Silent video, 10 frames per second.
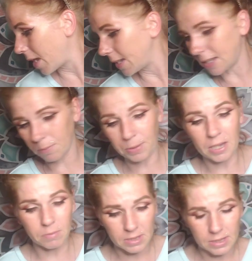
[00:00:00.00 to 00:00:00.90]
Is it
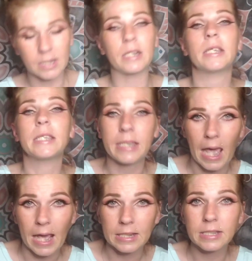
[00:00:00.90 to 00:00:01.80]
pigmented?
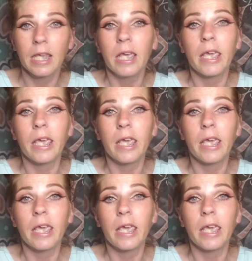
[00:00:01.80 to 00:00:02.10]
Yes.